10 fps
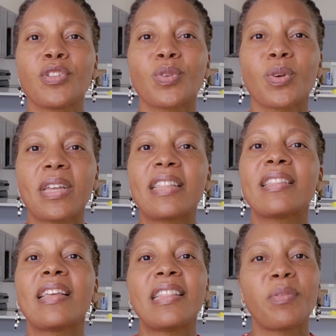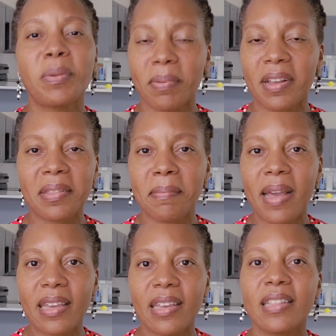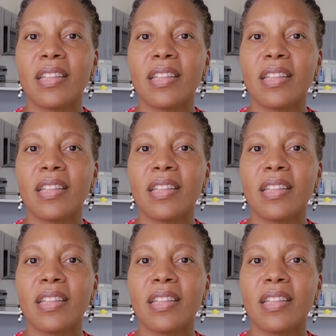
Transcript: and then we plug them back in,